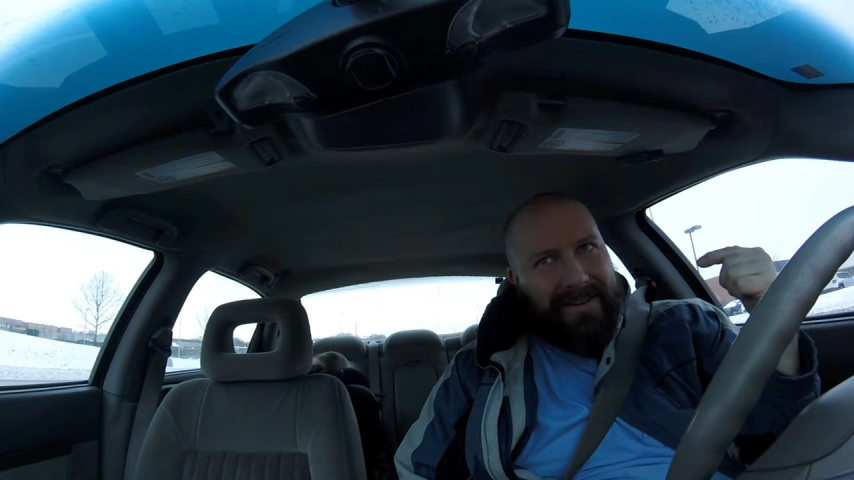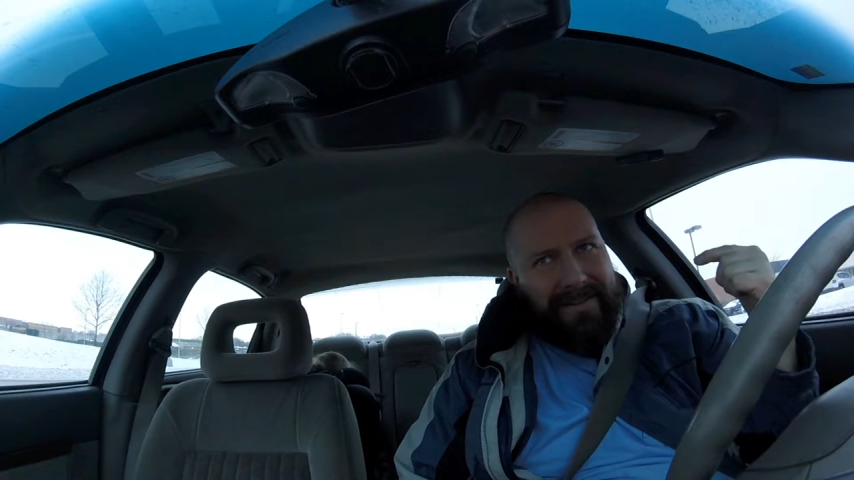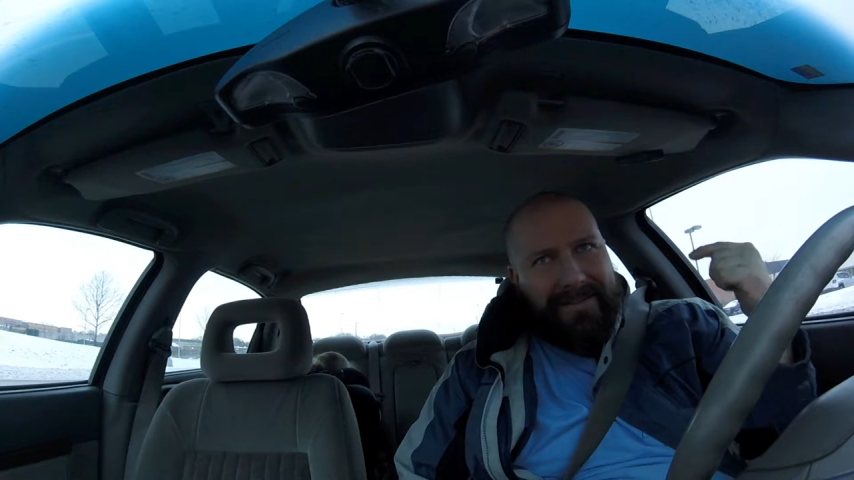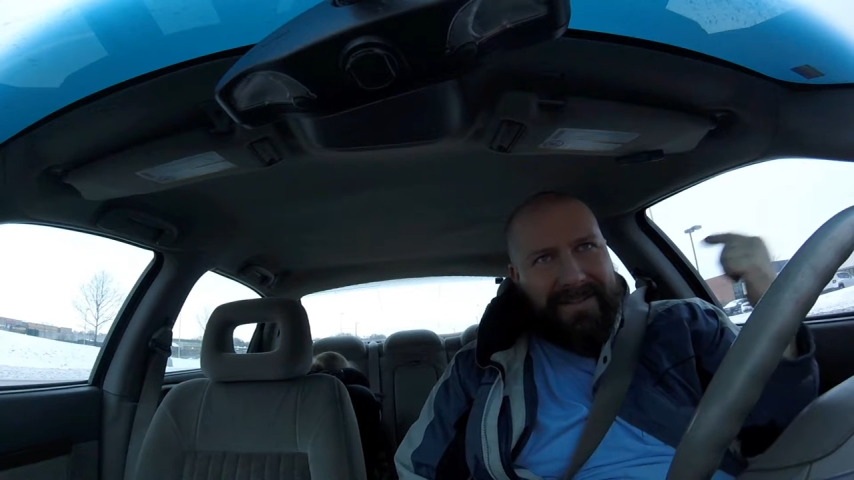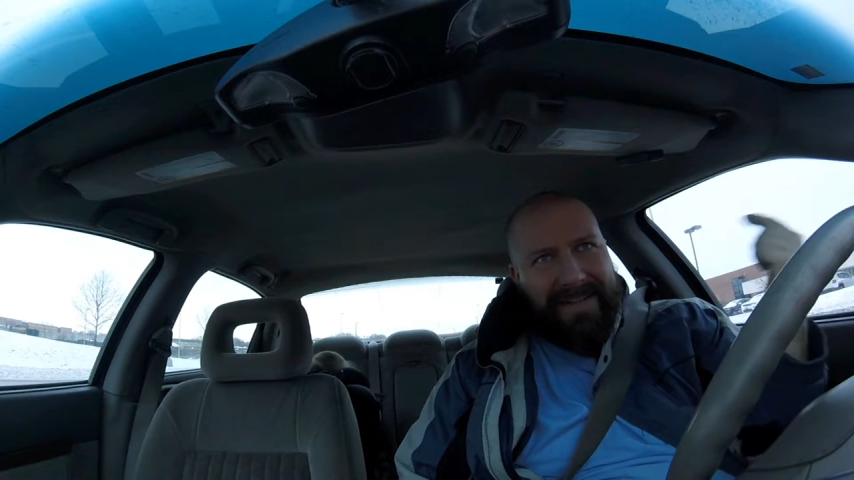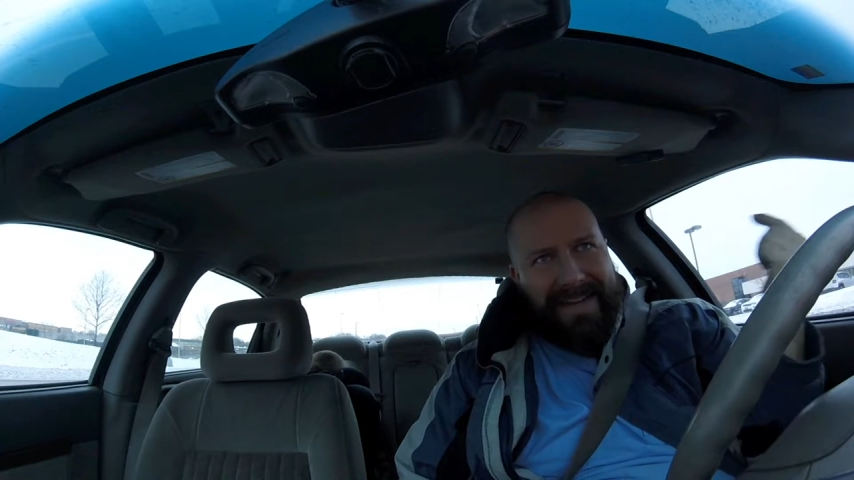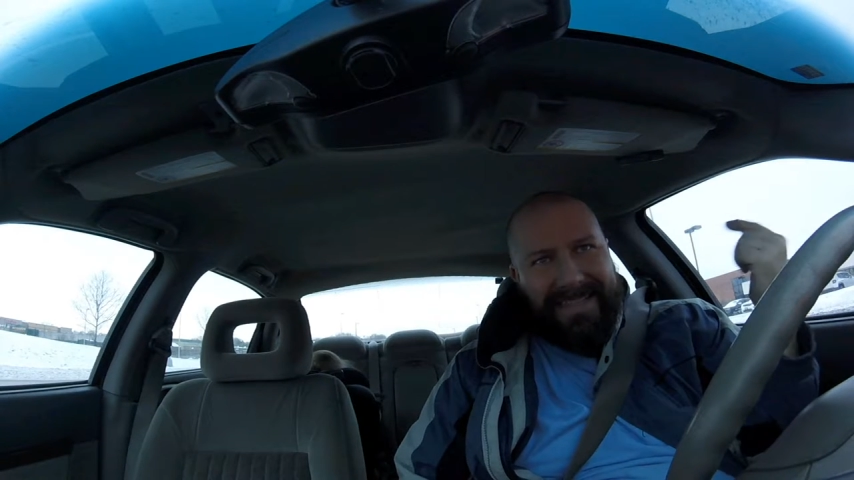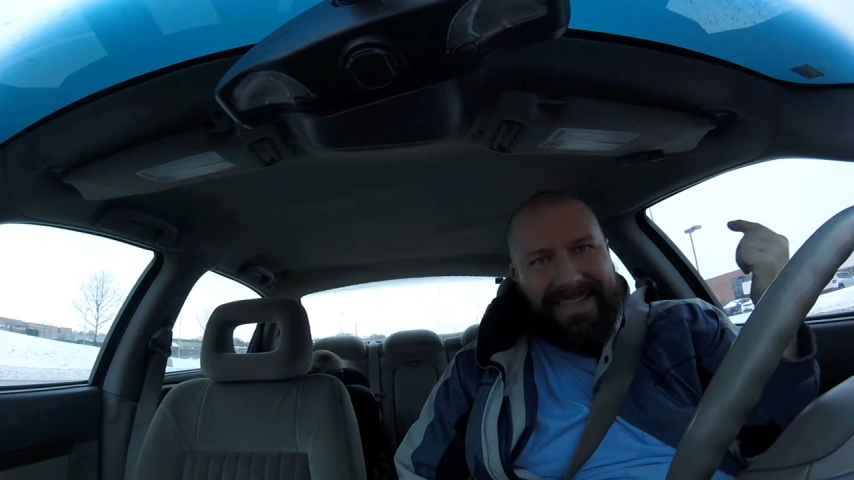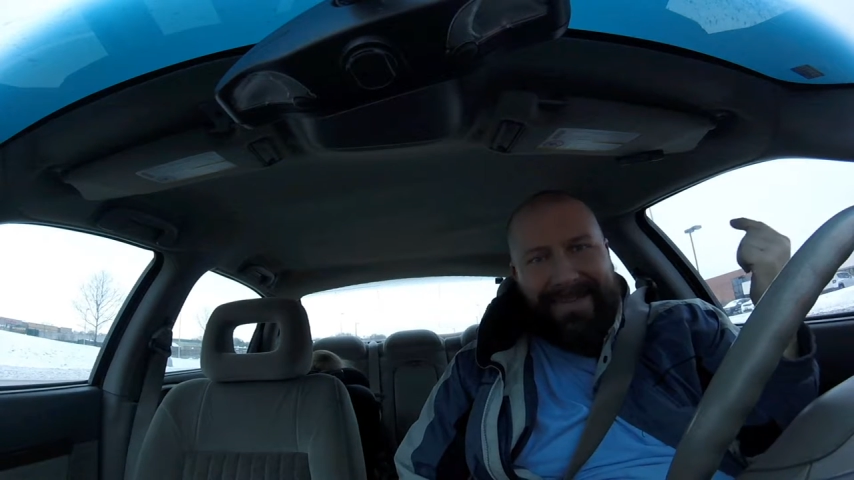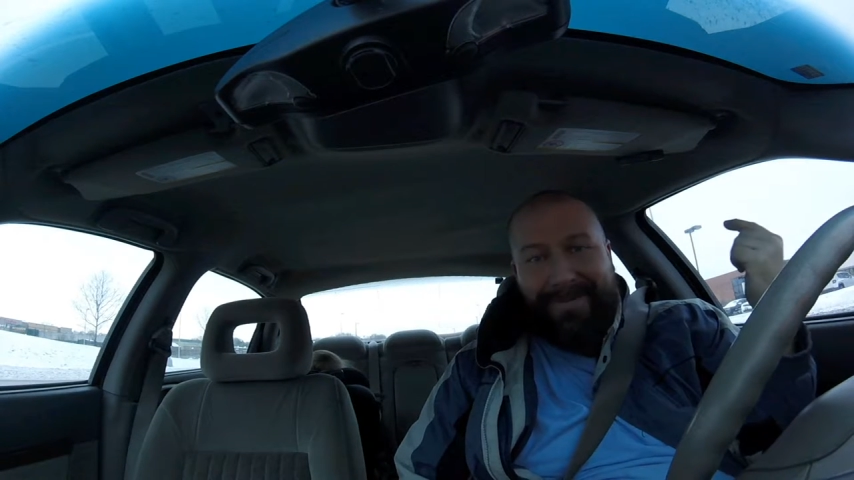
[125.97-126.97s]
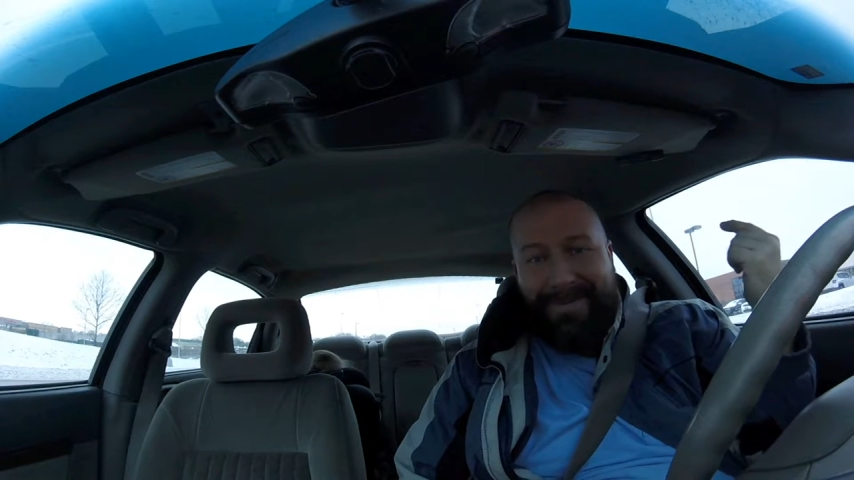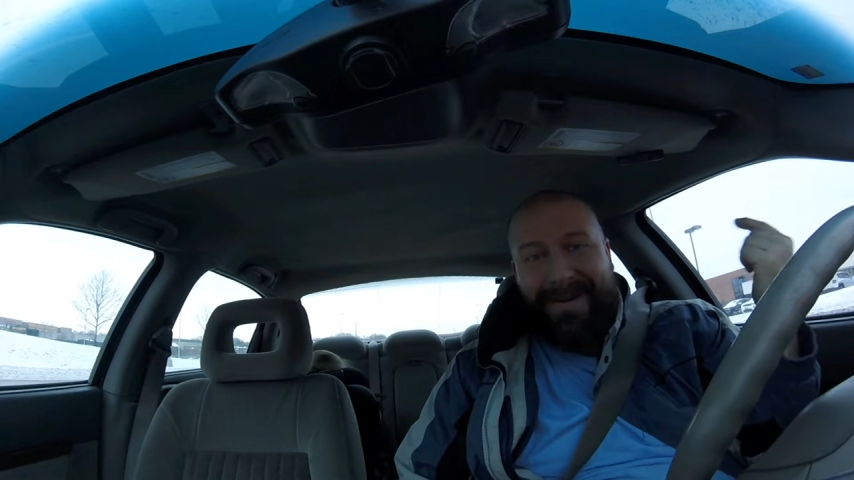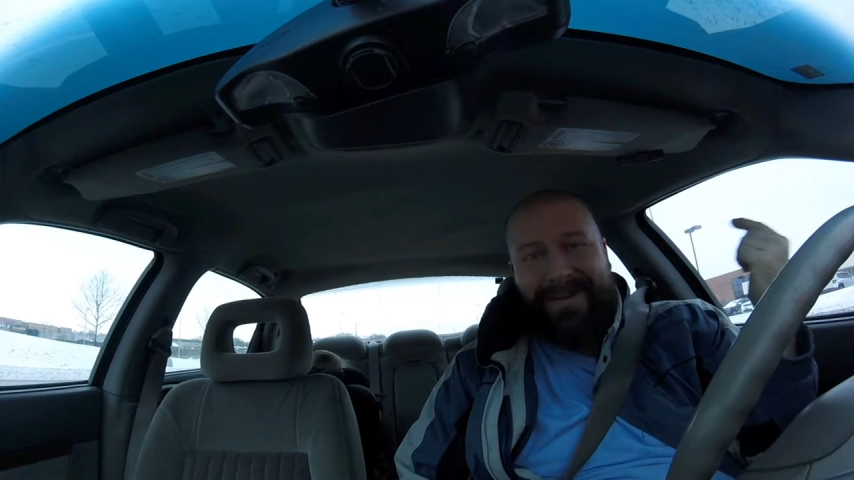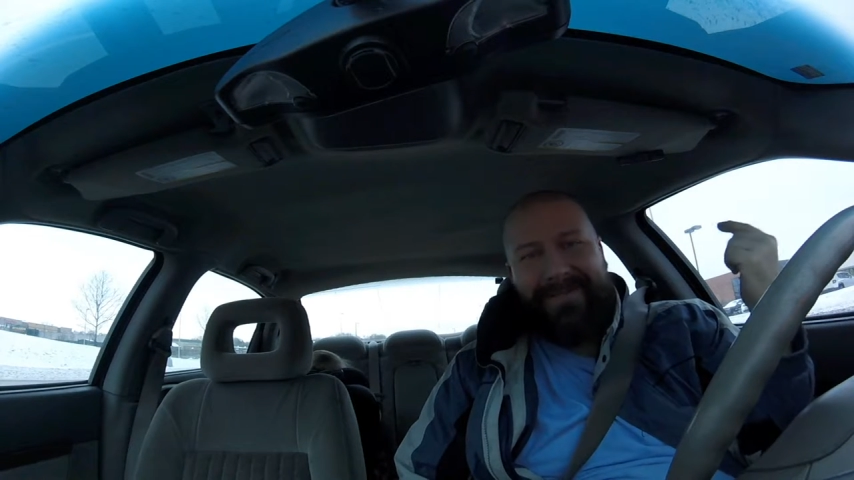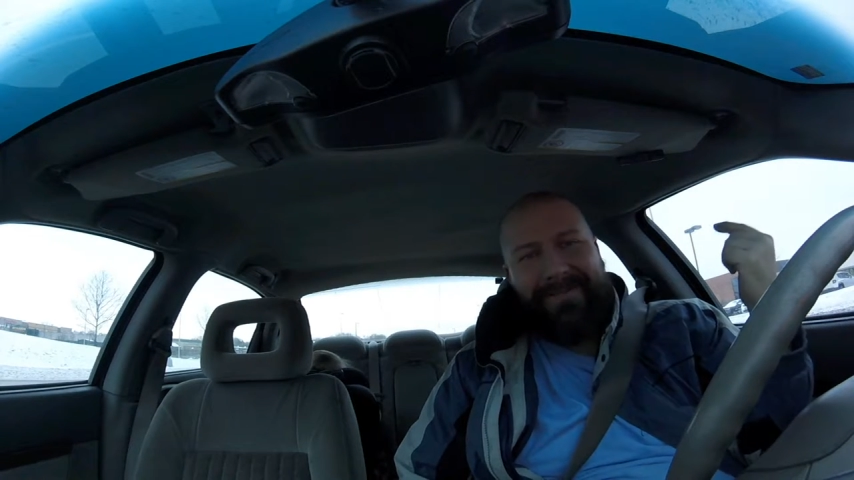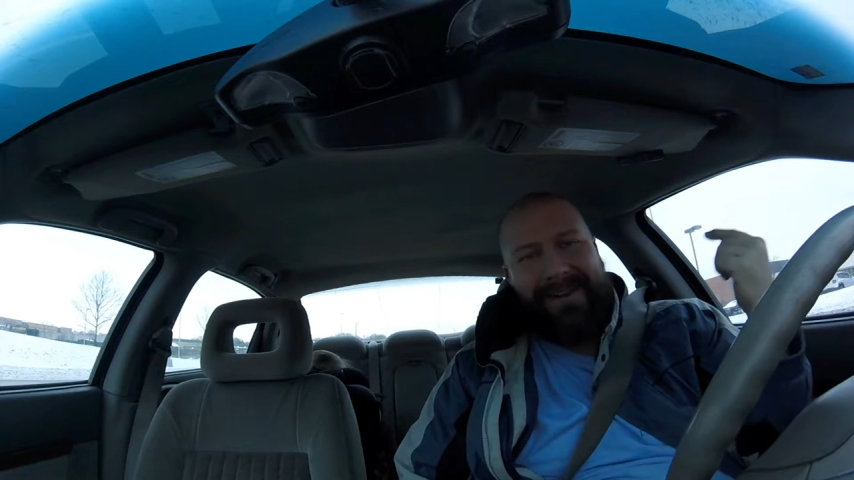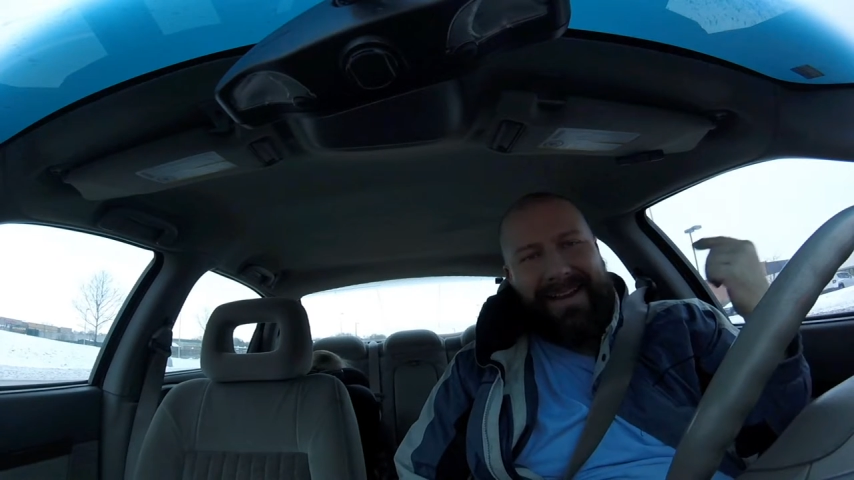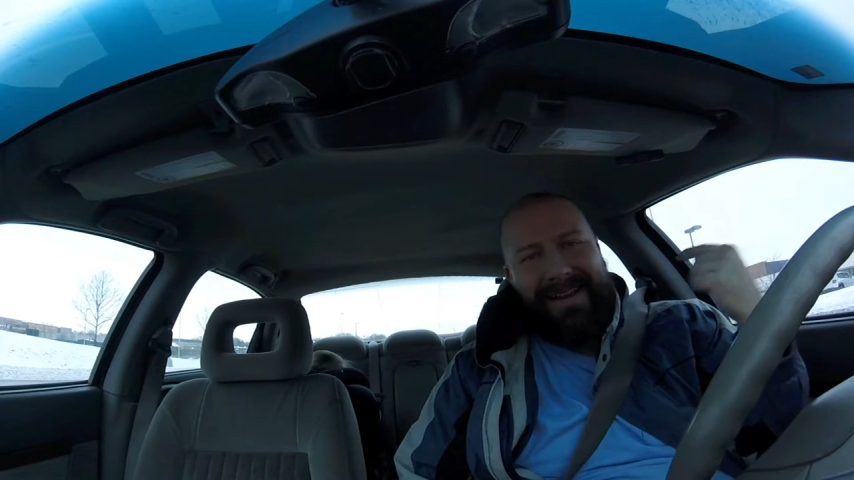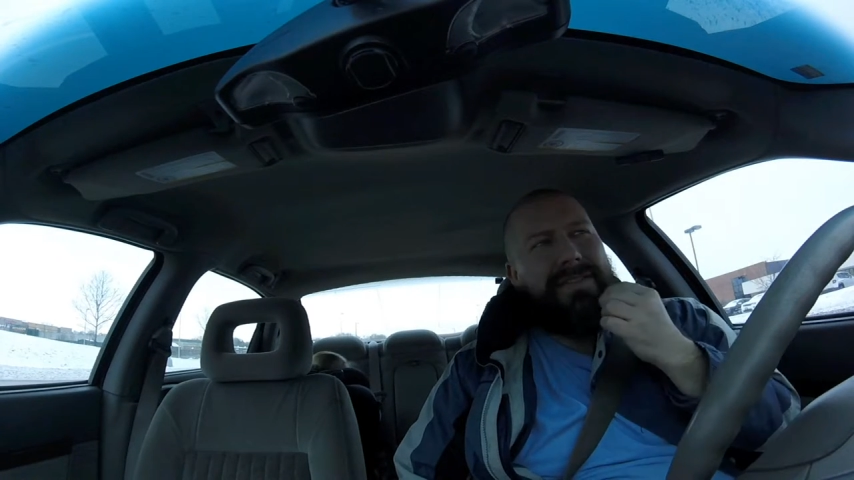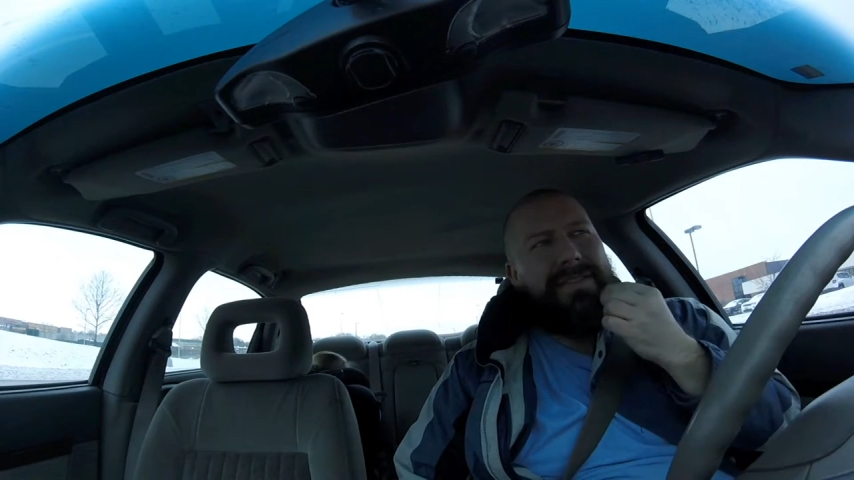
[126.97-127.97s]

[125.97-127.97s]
which is a nice thing for me to do, right?